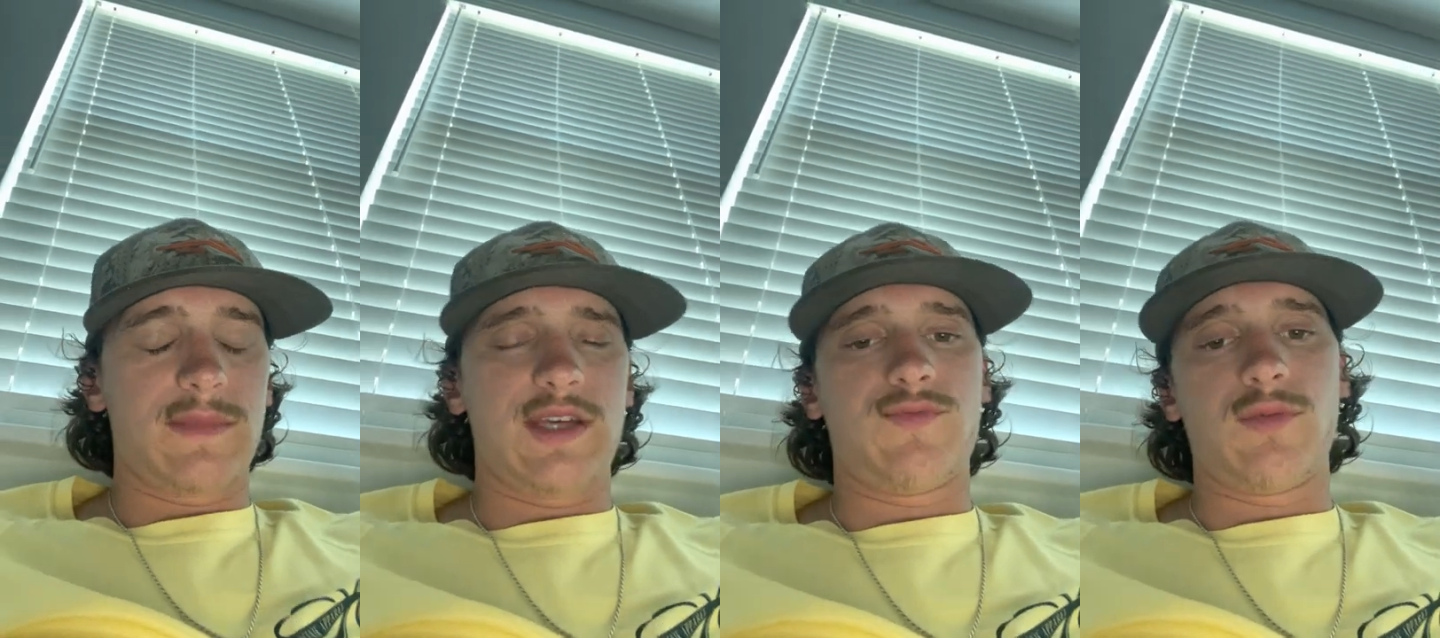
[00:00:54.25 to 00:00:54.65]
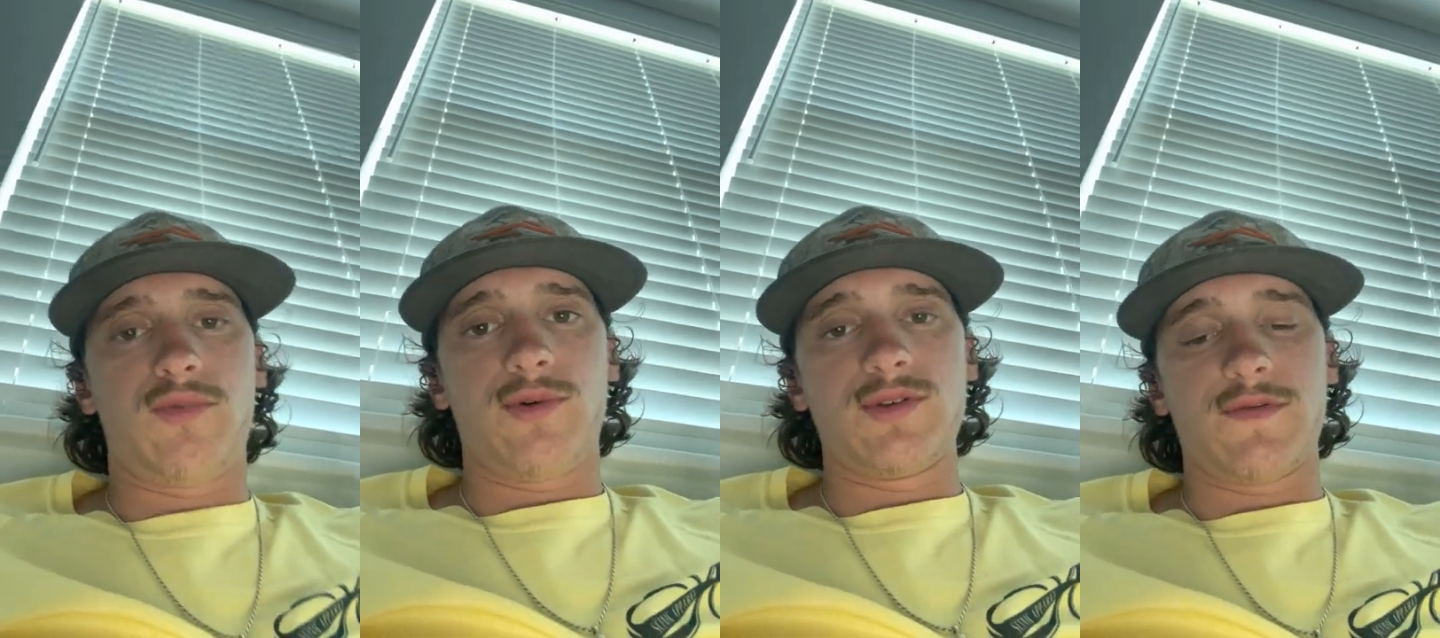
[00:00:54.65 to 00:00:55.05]
These four
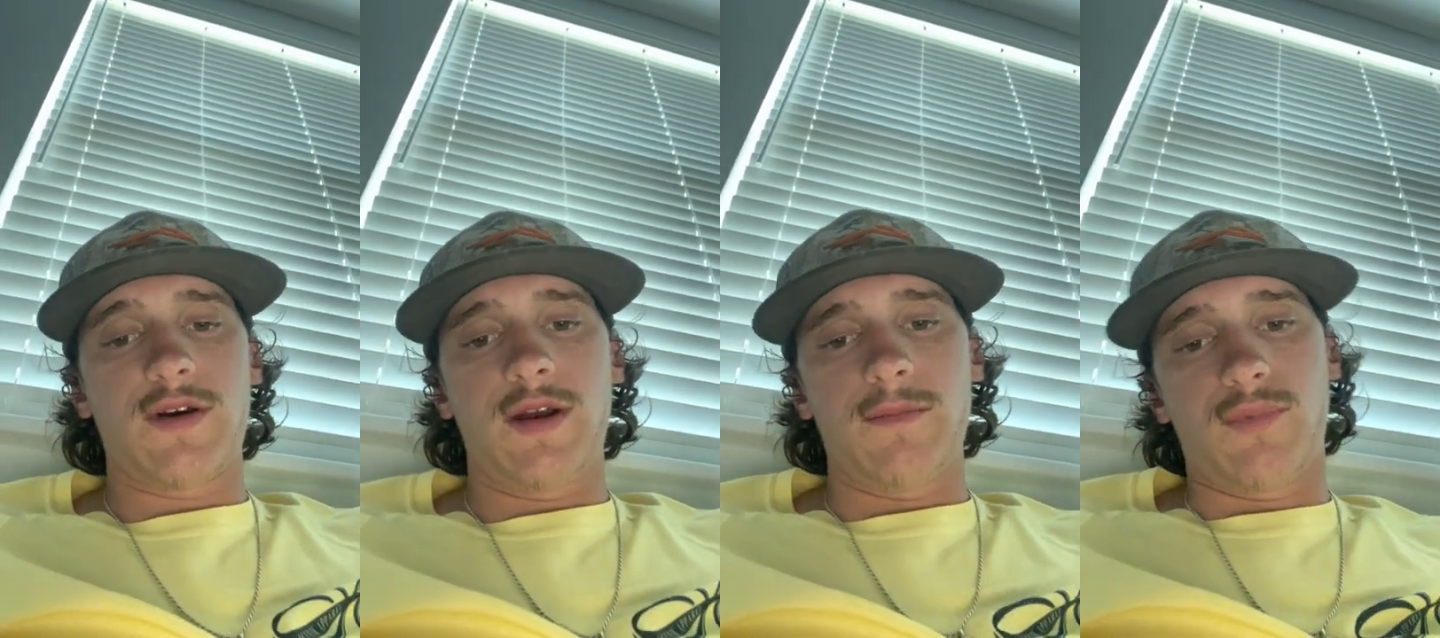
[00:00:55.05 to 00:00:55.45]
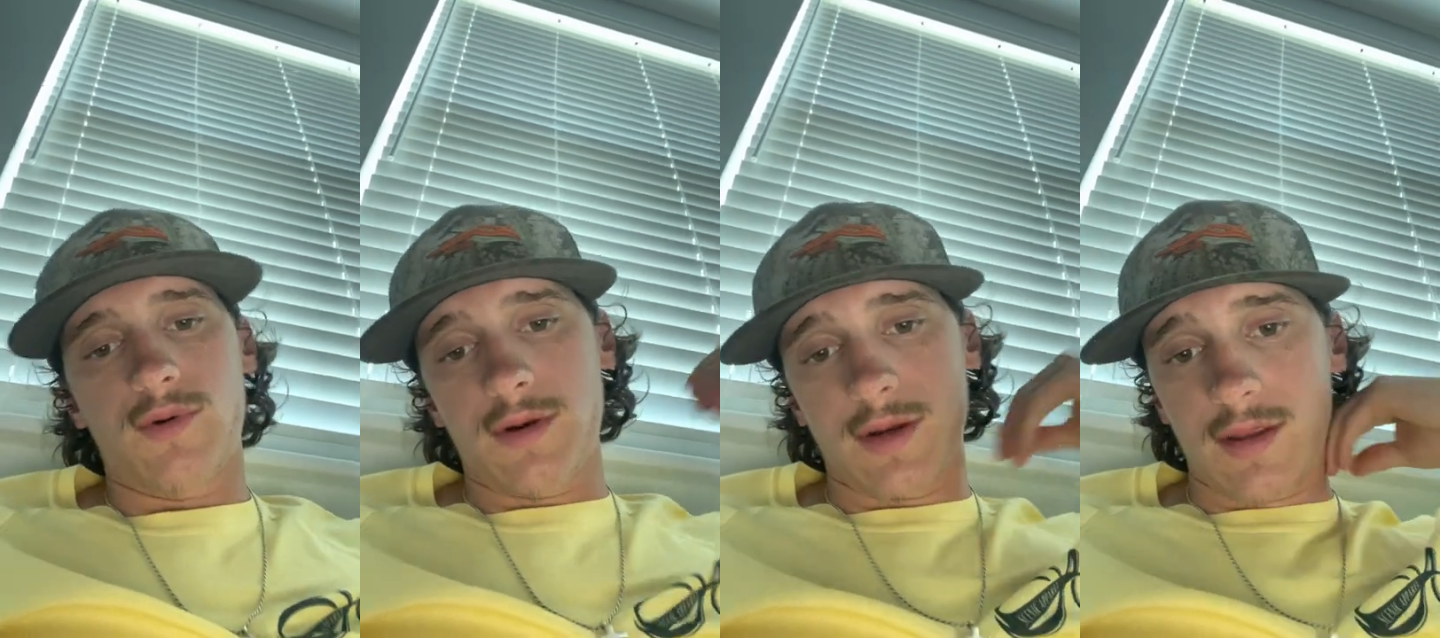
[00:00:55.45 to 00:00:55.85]
points are very
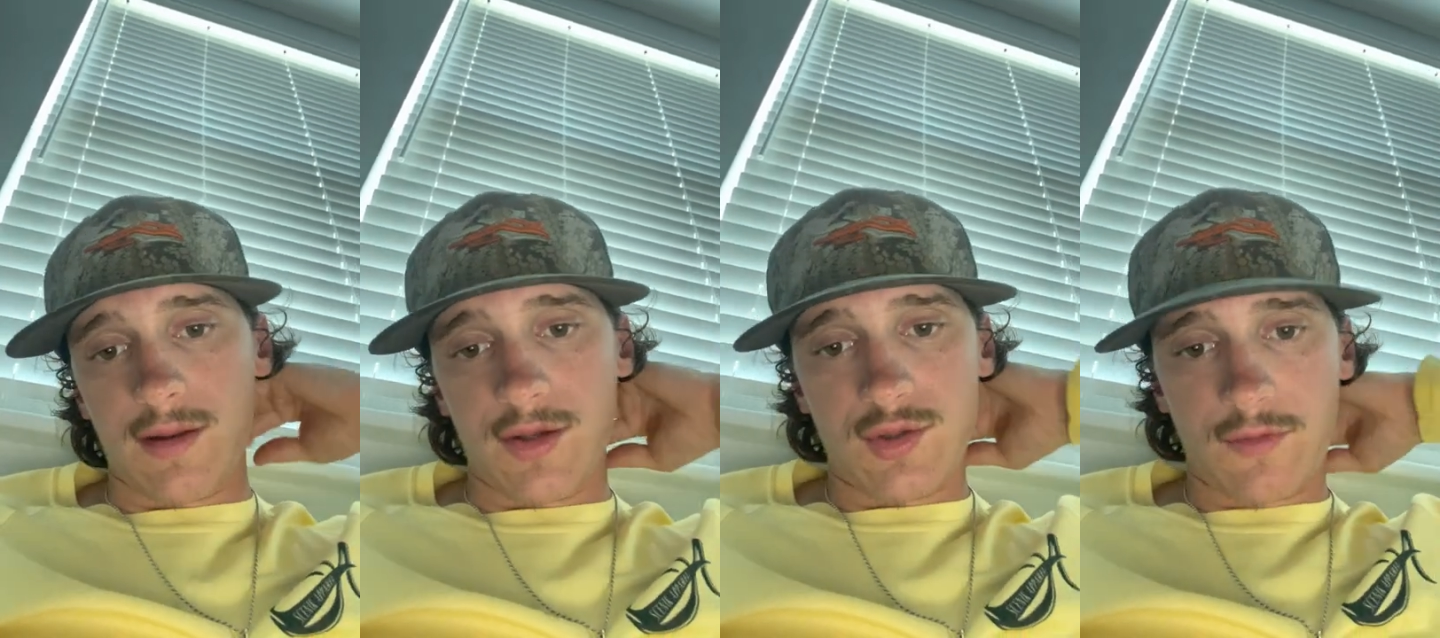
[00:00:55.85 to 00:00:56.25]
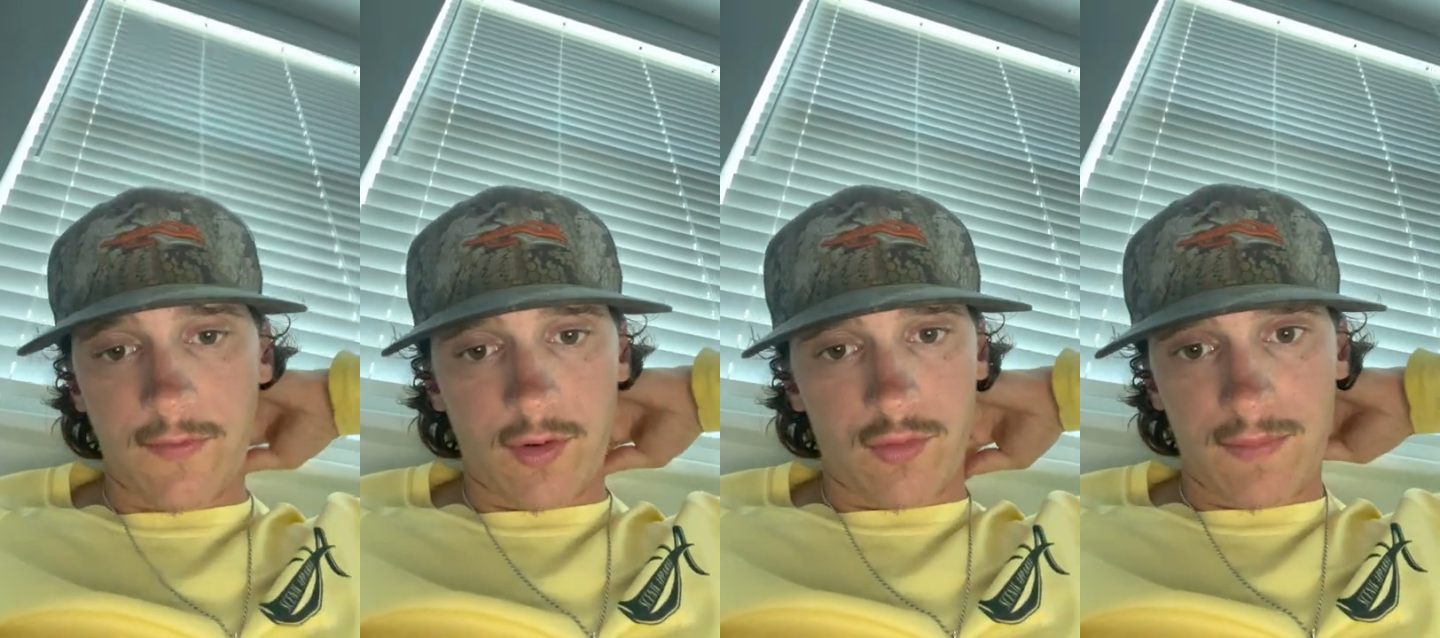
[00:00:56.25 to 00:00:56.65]
important in the electrical
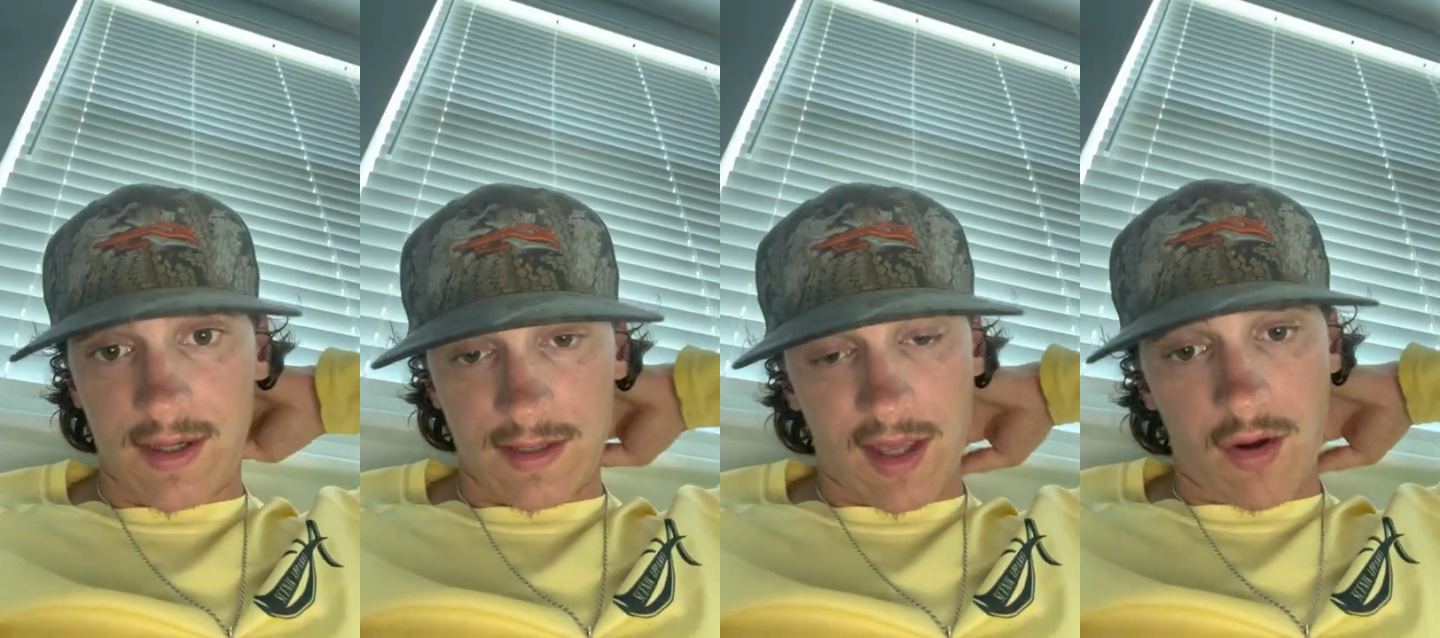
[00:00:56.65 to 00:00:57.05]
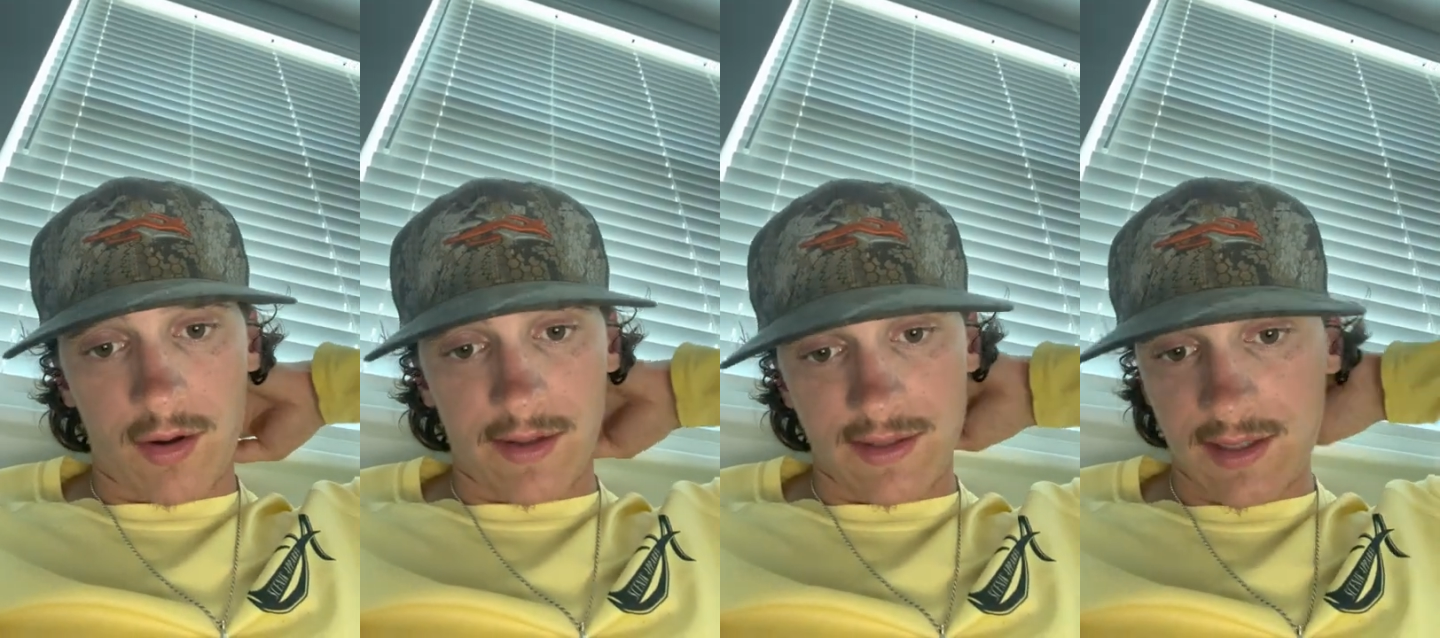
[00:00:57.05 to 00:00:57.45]
field because they all
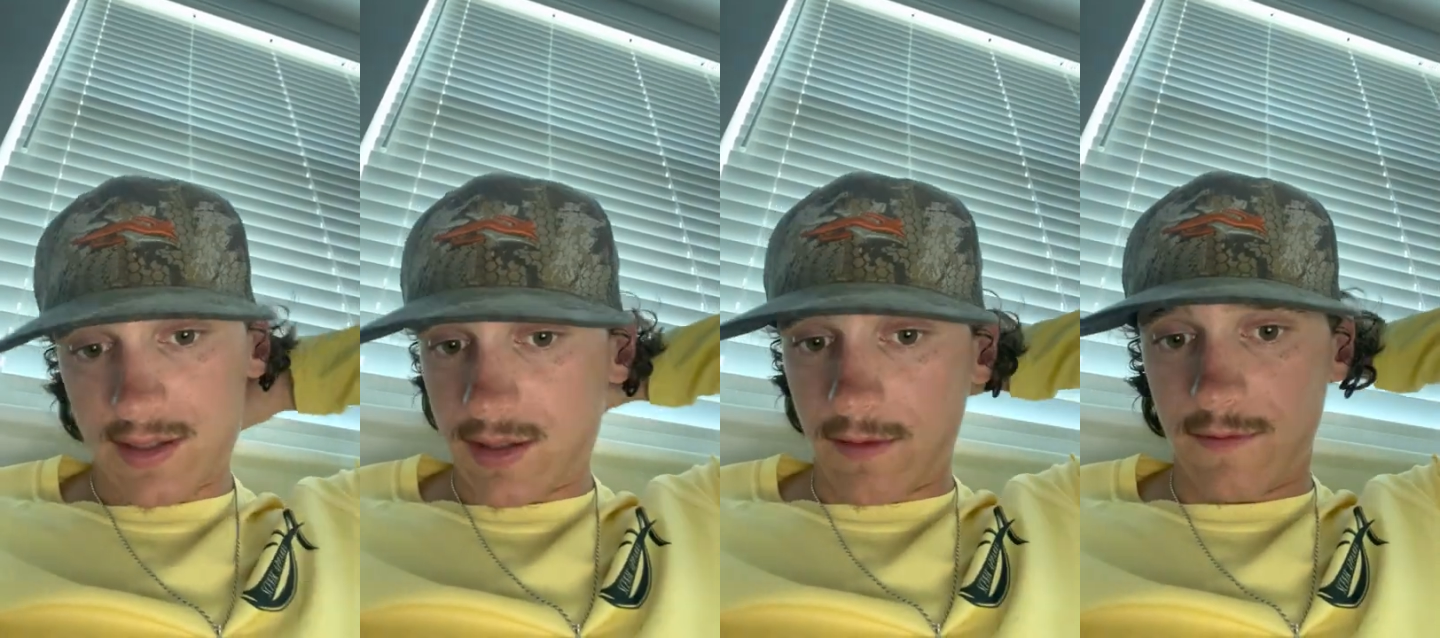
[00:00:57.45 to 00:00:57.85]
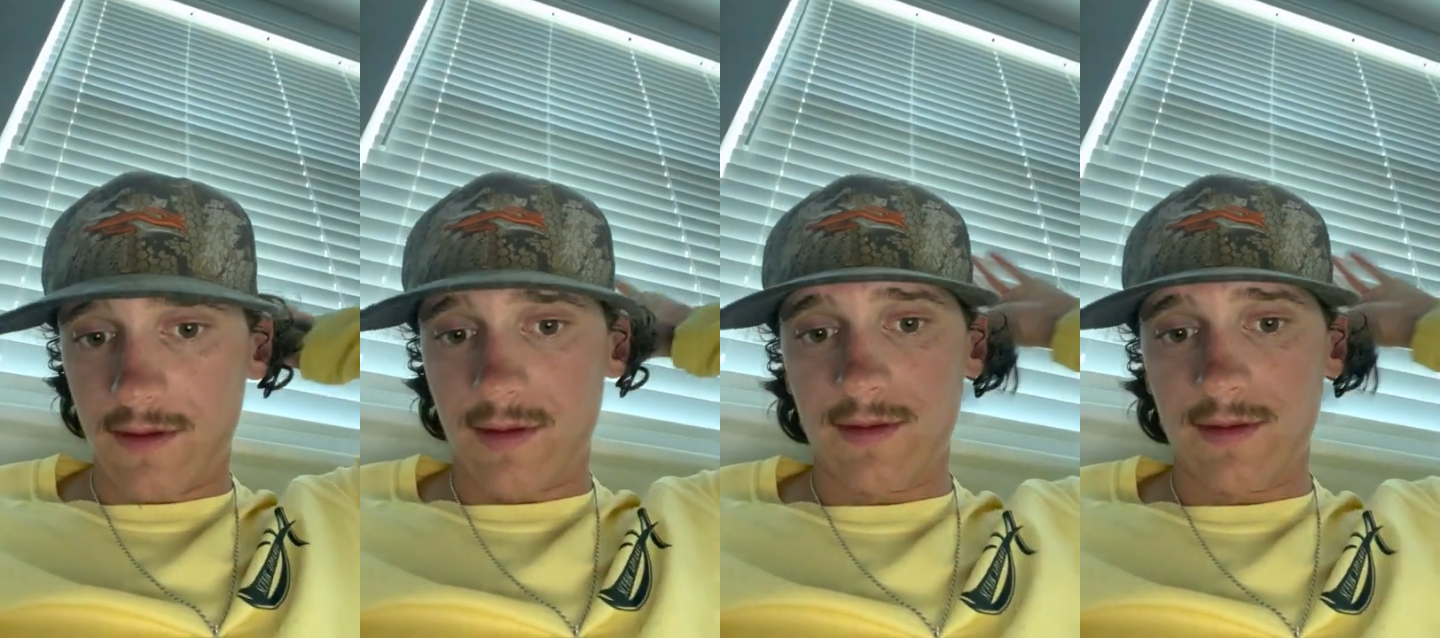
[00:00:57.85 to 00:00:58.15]
consist of